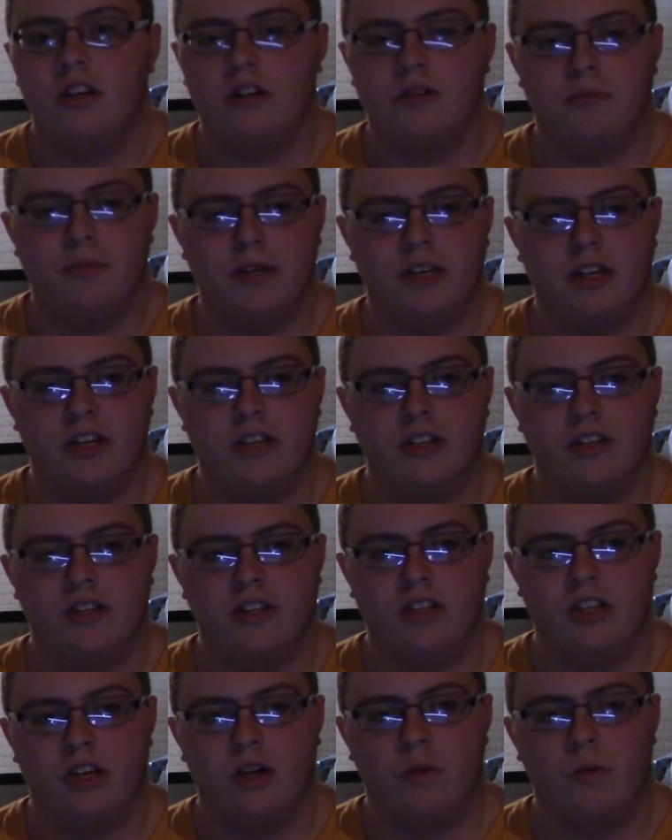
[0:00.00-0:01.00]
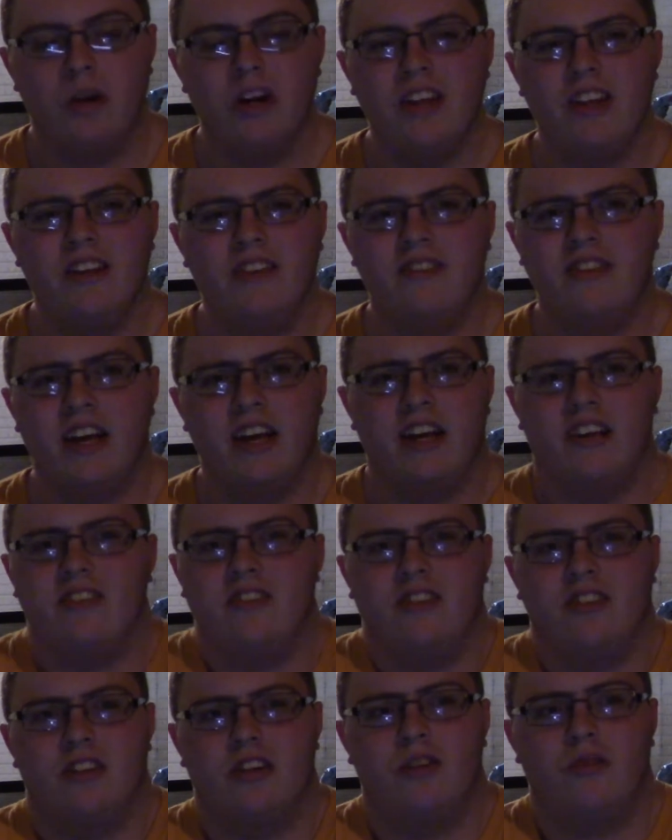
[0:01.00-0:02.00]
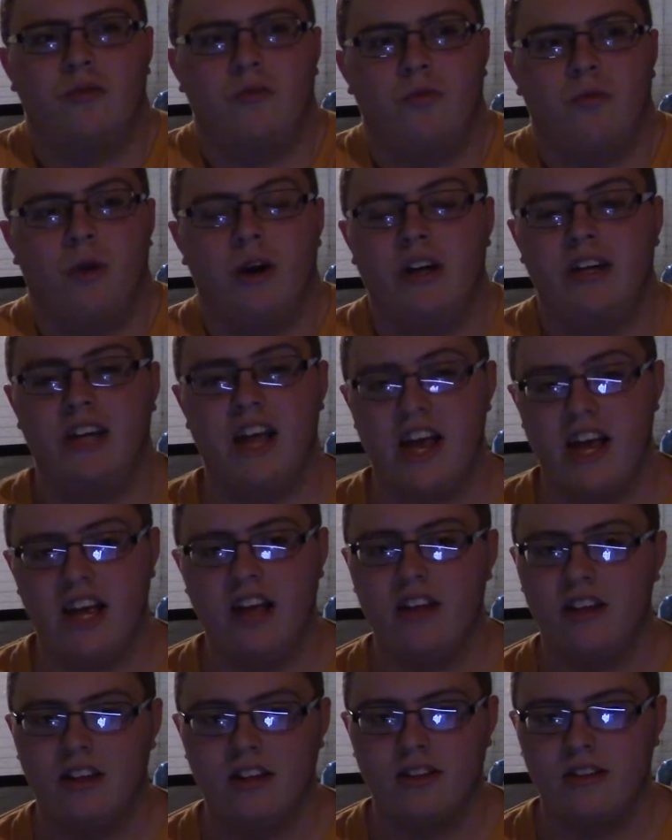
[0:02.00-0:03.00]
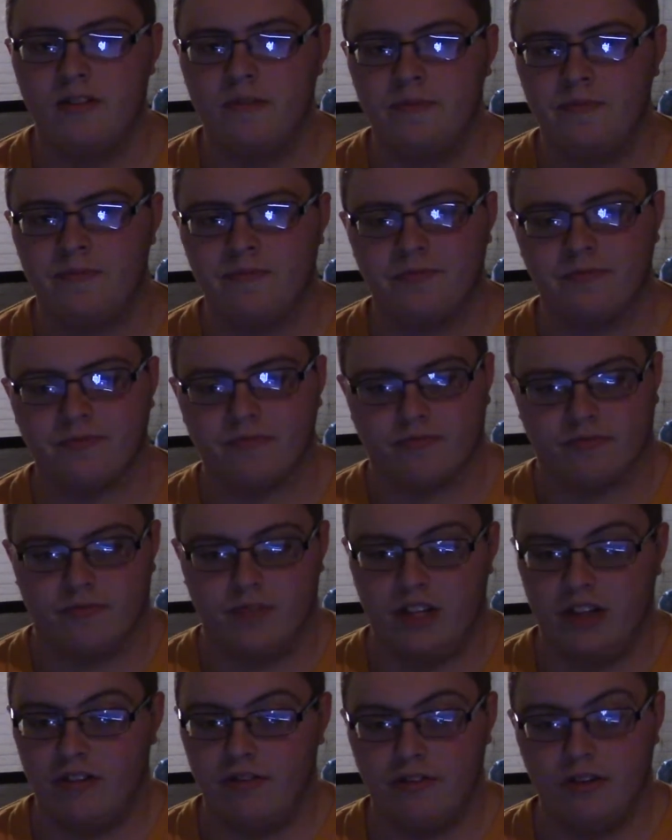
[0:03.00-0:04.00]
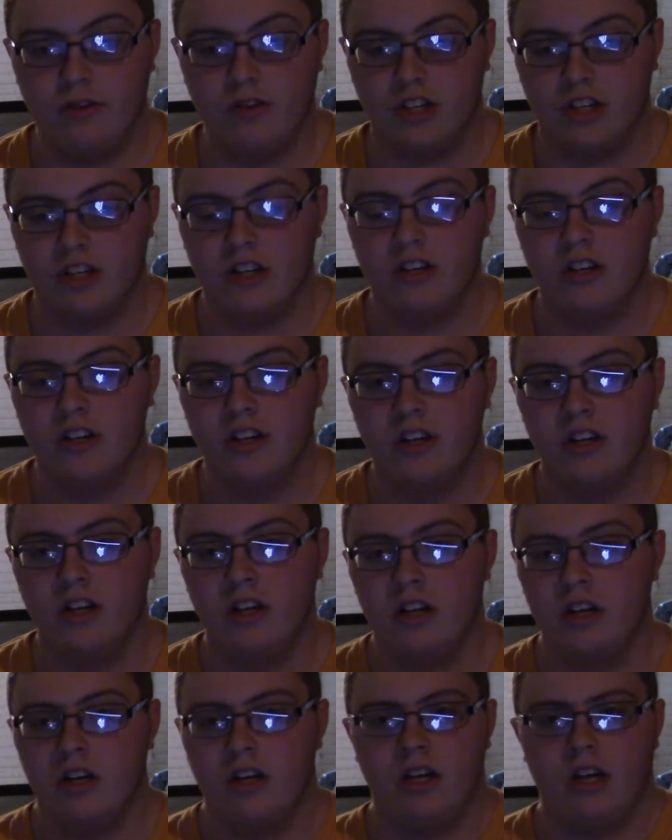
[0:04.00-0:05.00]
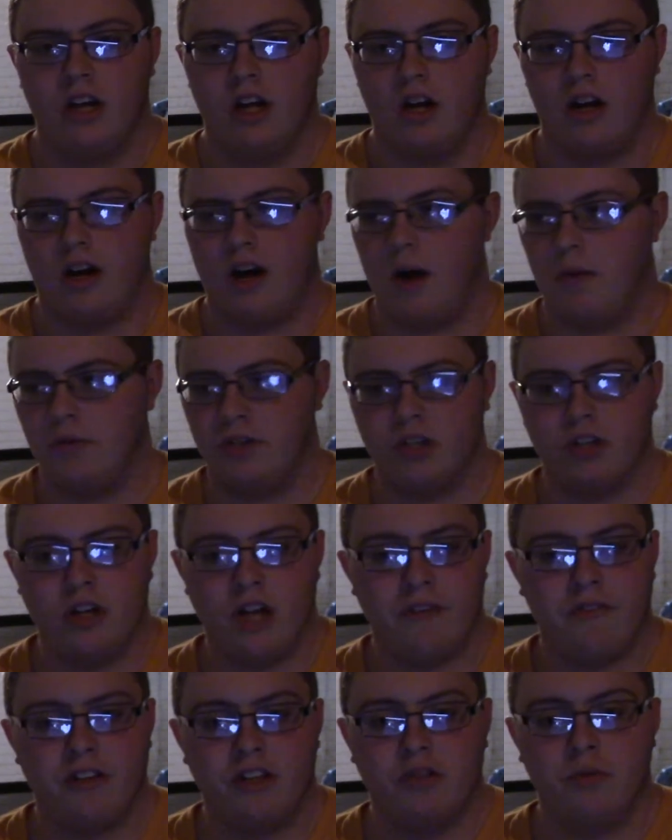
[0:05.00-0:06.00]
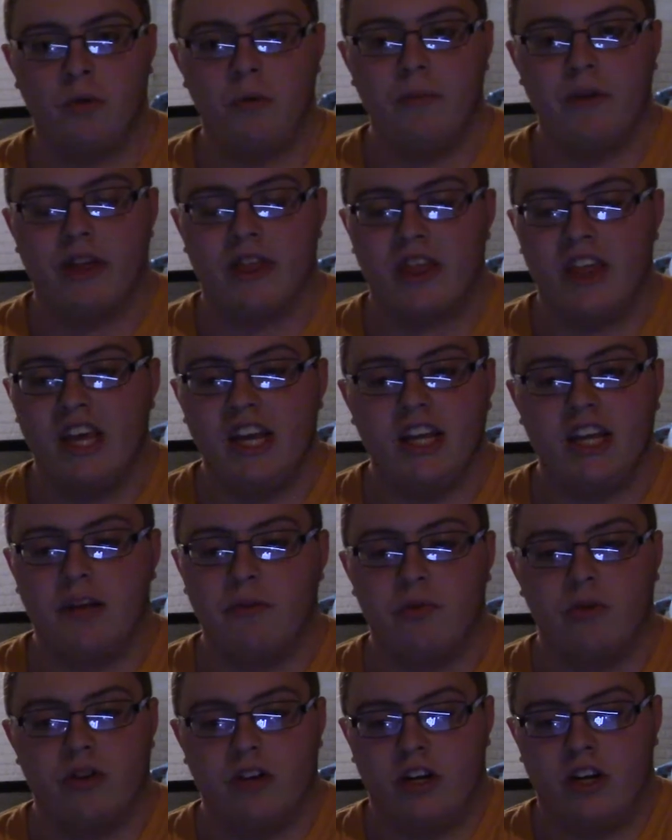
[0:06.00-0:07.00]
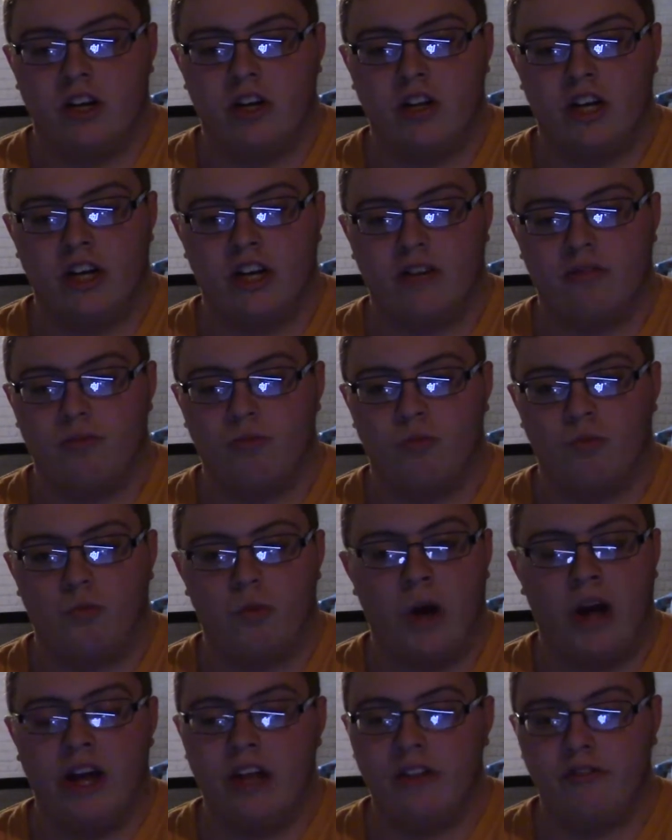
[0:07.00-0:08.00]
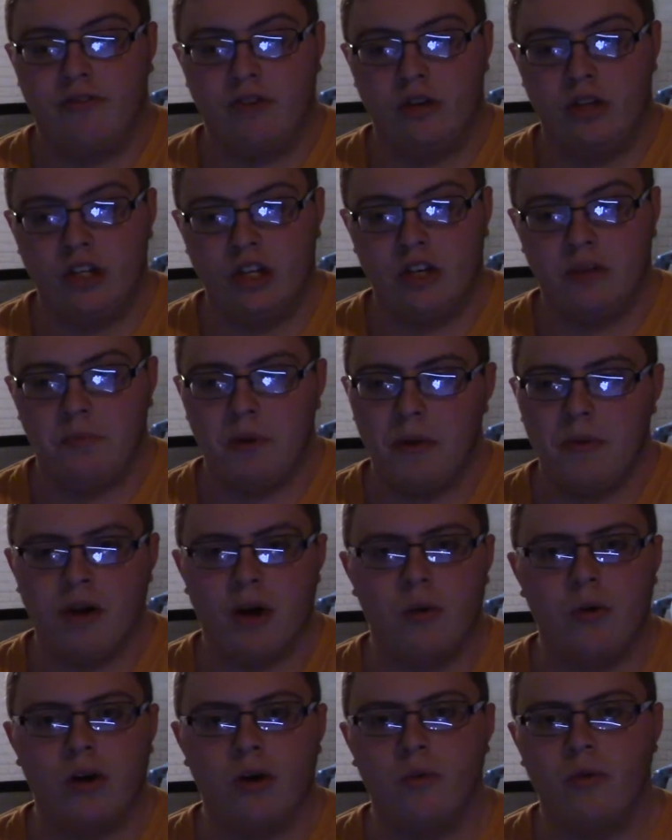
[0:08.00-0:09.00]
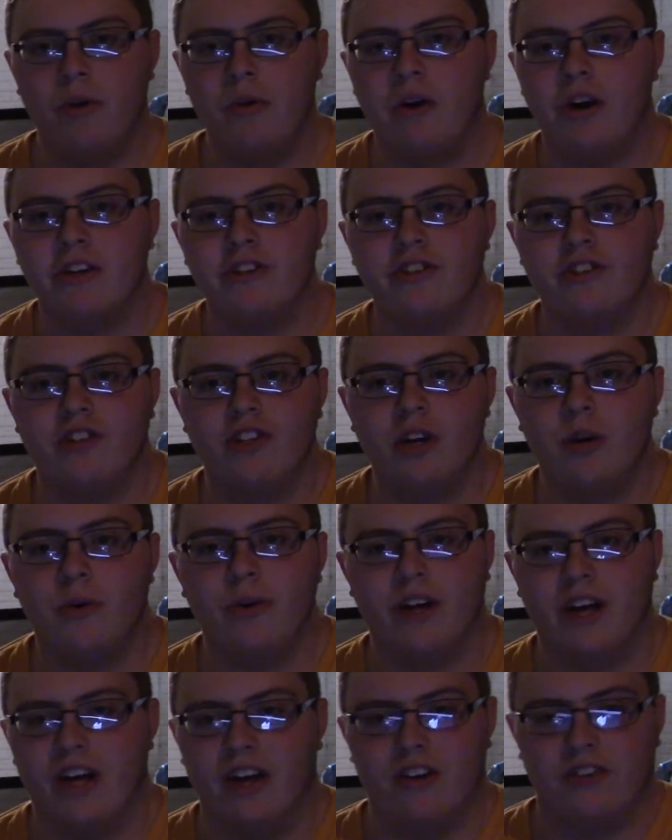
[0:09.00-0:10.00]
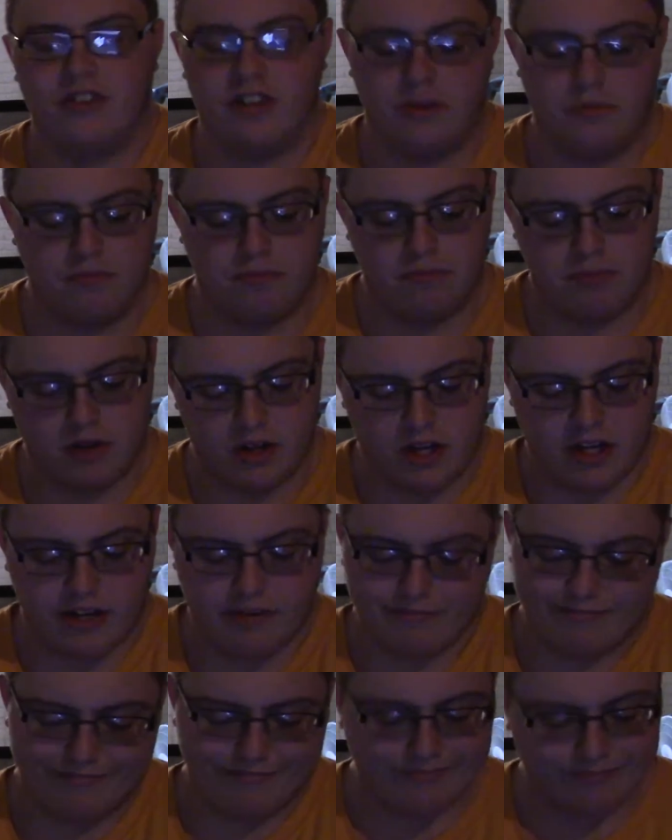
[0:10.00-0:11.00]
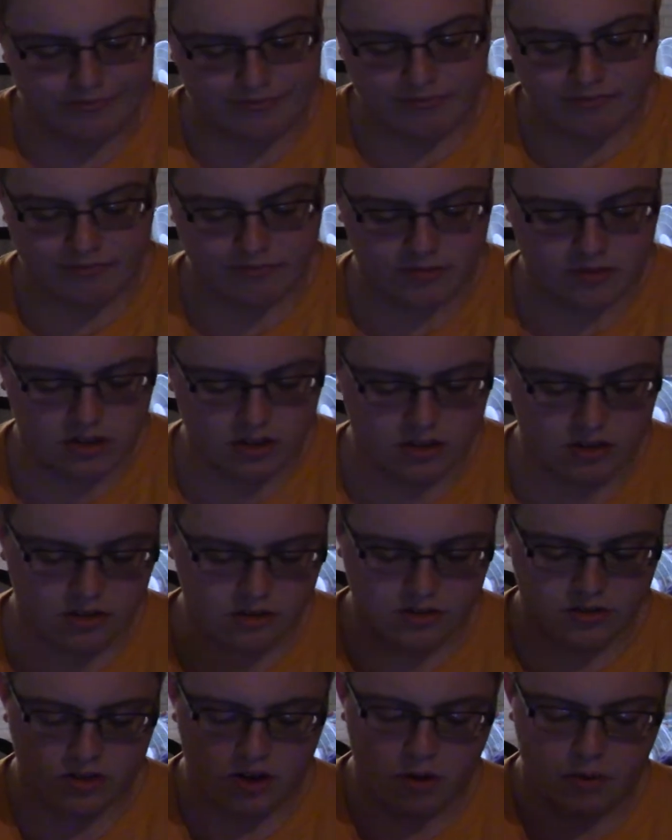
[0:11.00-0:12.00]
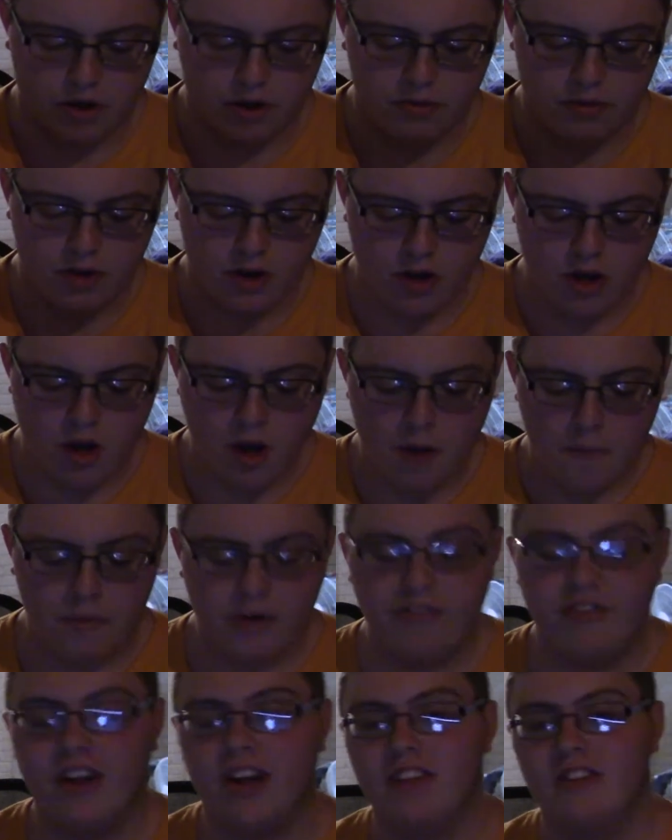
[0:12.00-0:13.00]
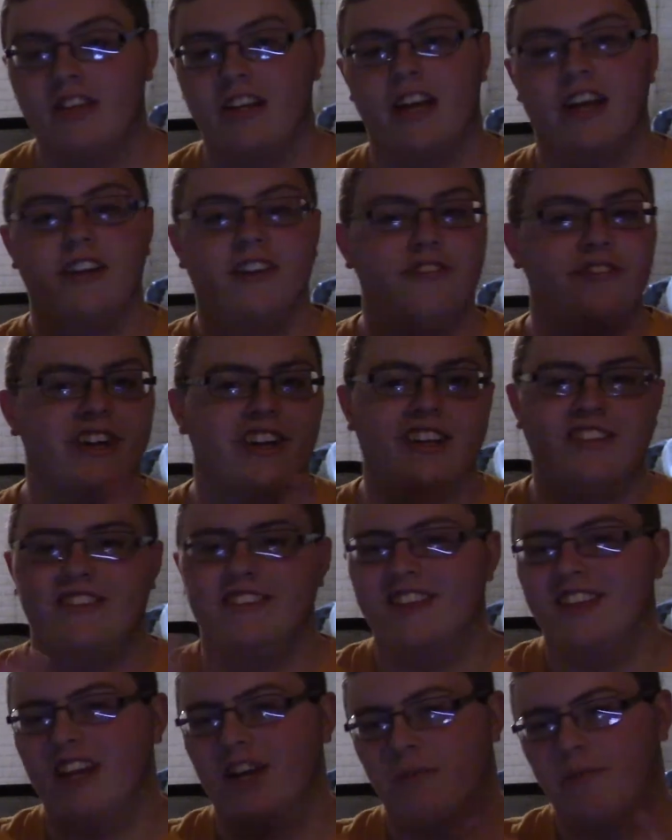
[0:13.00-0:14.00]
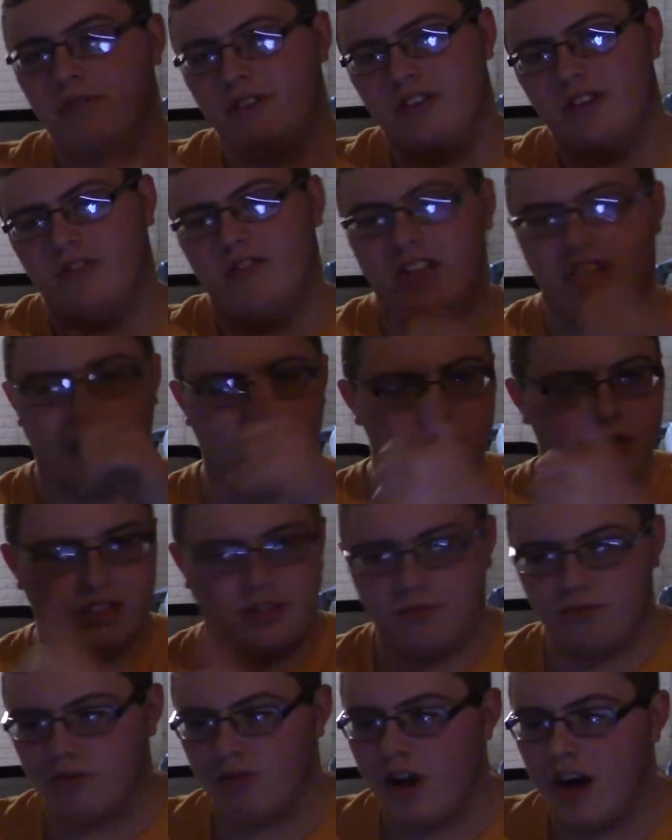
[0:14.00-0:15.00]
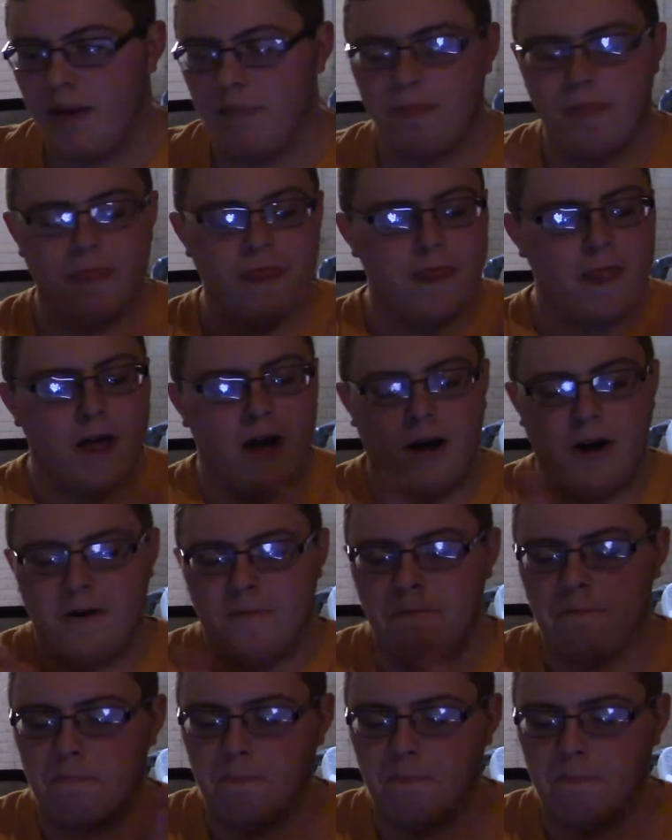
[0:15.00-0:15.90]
because, you know, one of these days, you know, one day in the future, I'm sure Netflix won't be a thing anymore, you know, like way in the future, maybe I want to rewatch the show again or something, but like oh well. But if you guys, again, if you guys did like, please leave a like, please subscribe. Um,